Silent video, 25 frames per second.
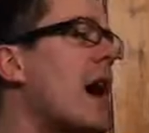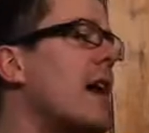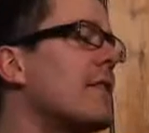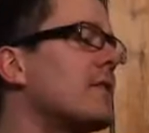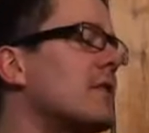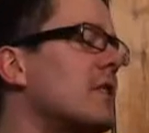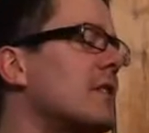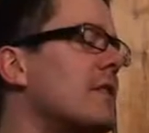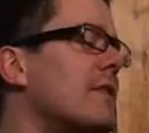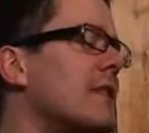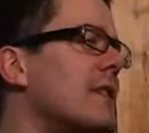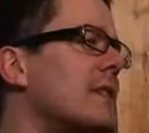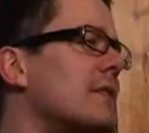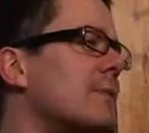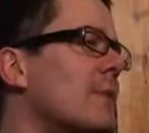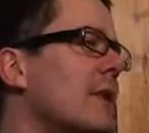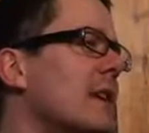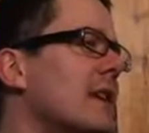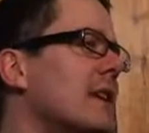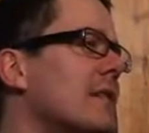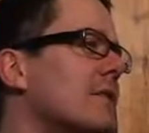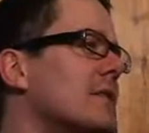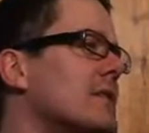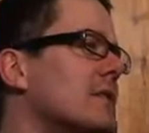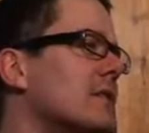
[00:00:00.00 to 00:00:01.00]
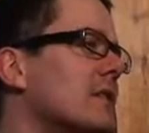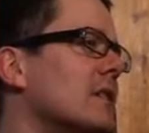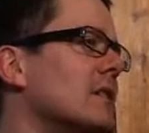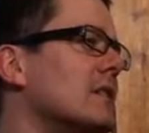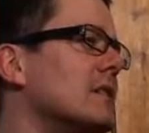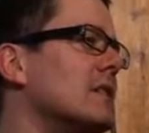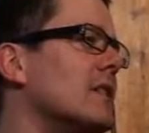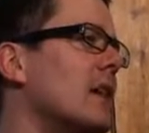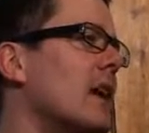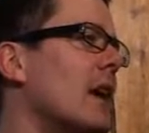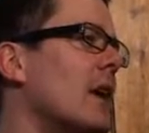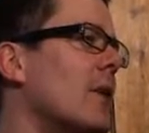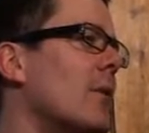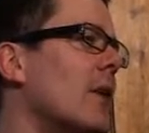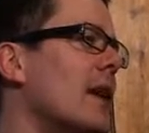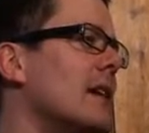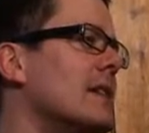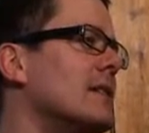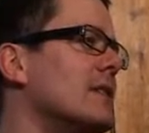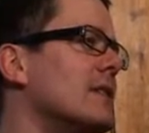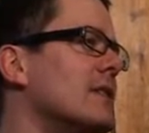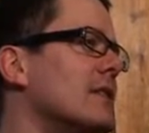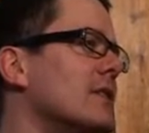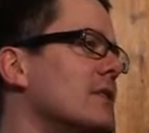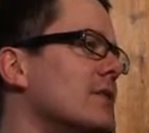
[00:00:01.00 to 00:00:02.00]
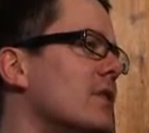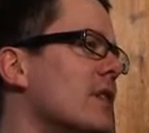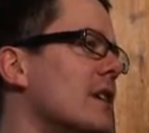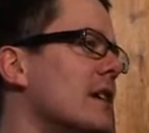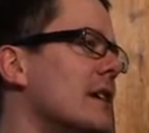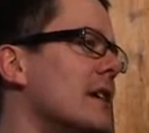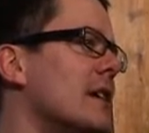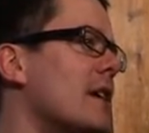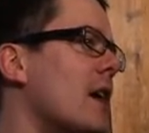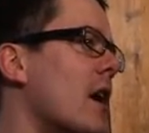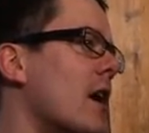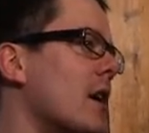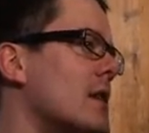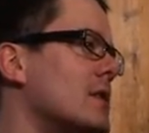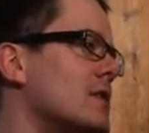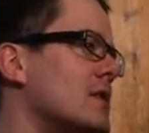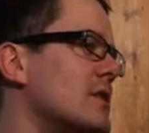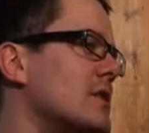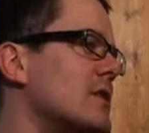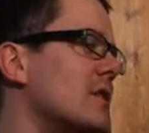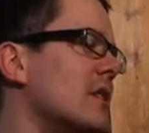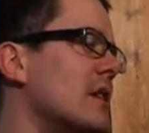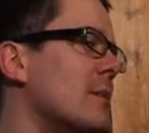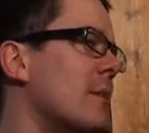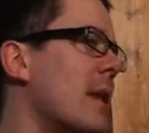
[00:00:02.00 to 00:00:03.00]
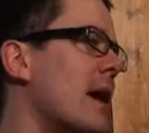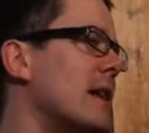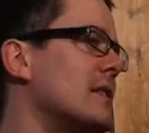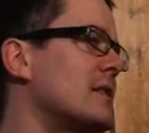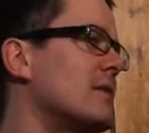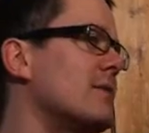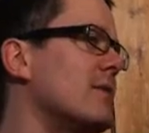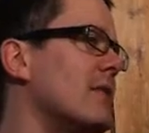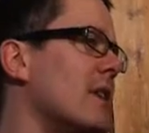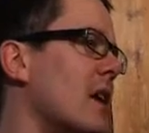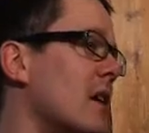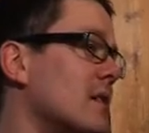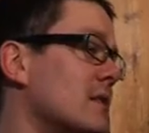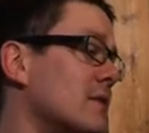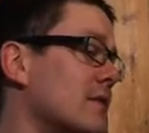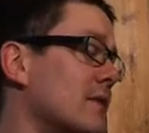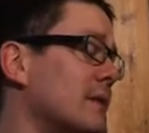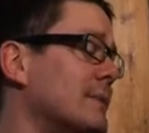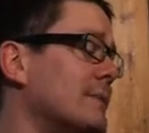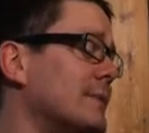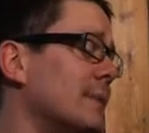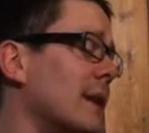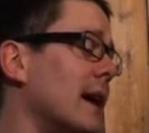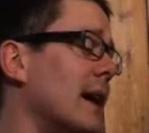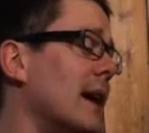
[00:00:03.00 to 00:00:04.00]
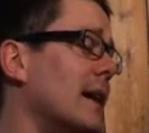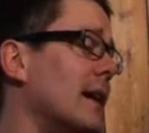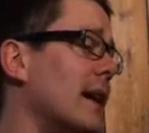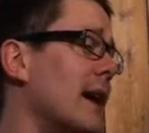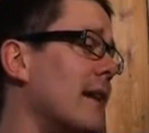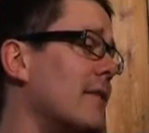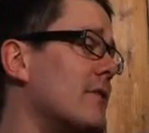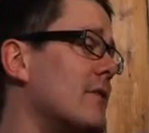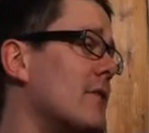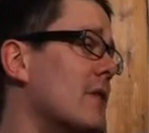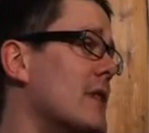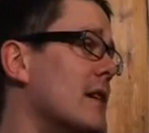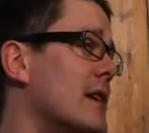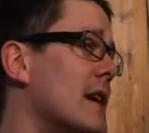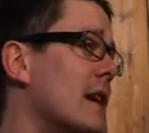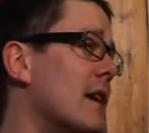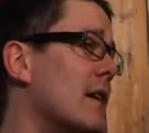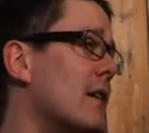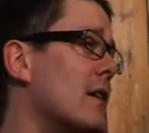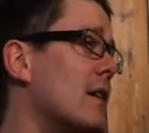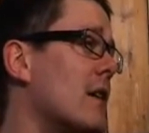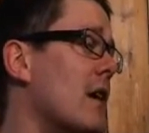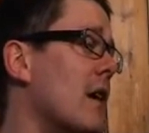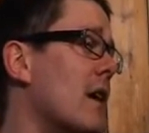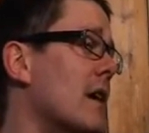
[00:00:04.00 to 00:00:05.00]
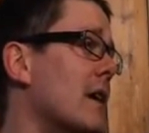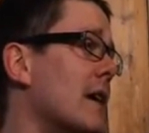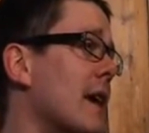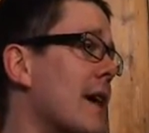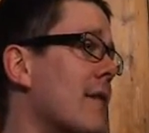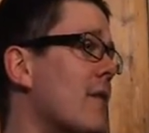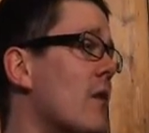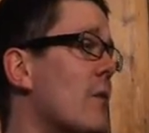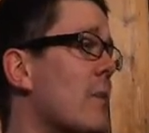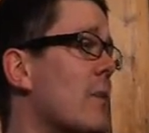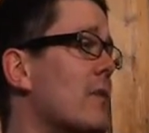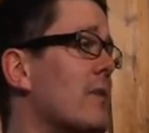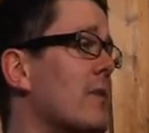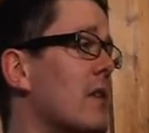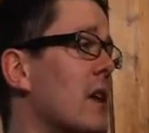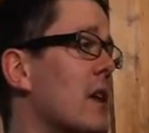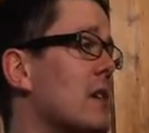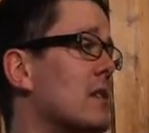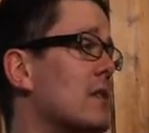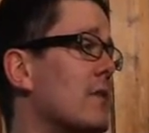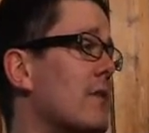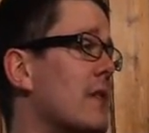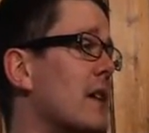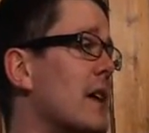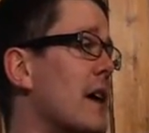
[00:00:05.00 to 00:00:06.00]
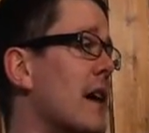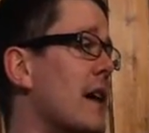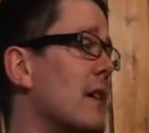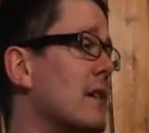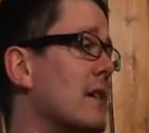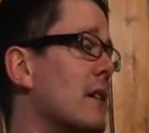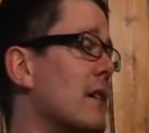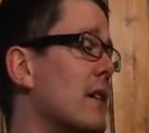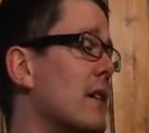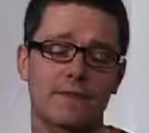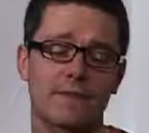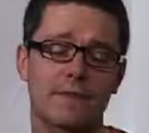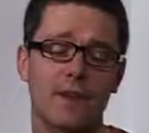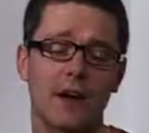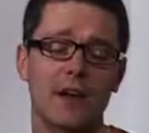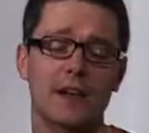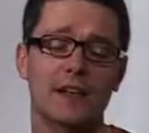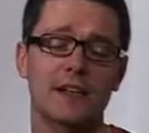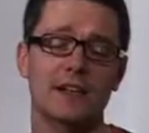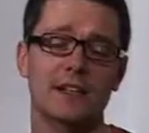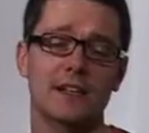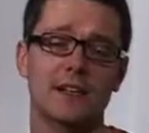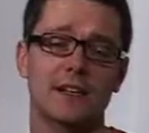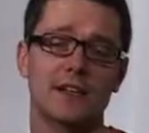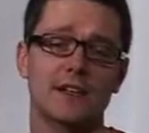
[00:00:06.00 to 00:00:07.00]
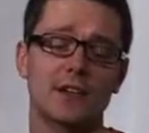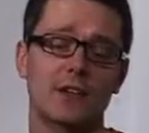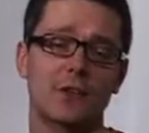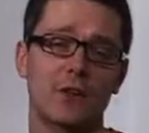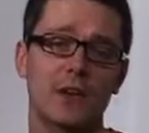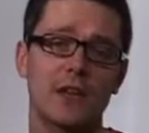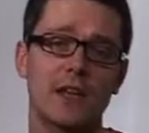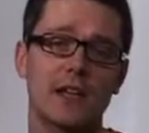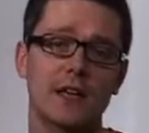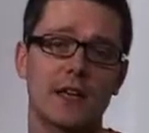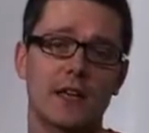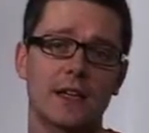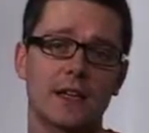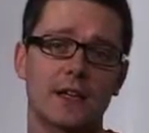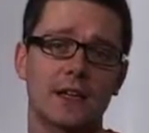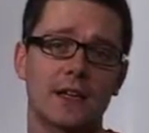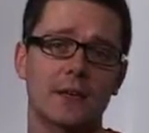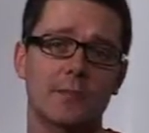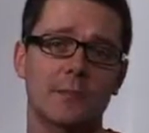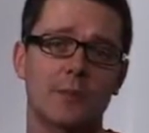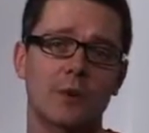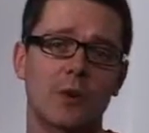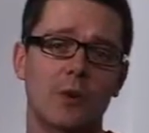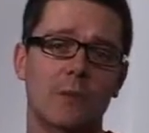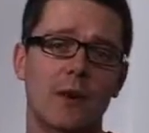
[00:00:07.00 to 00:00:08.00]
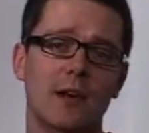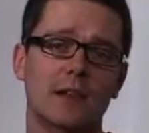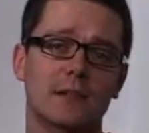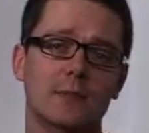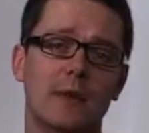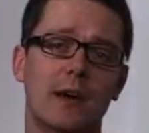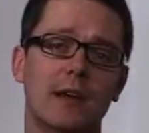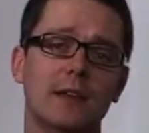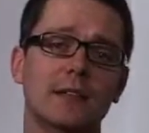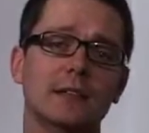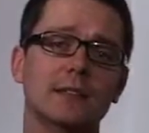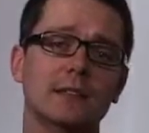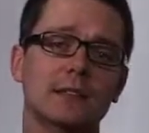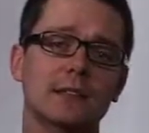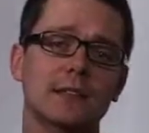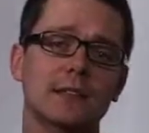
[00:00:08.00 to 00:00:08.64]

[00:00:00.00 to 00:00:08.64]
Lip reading: After I finished my Leaving Cert, I went to Trinity College to study maths and philosophy. And after a year, I gave up on philosophy and finally did a degree in pure mathematics.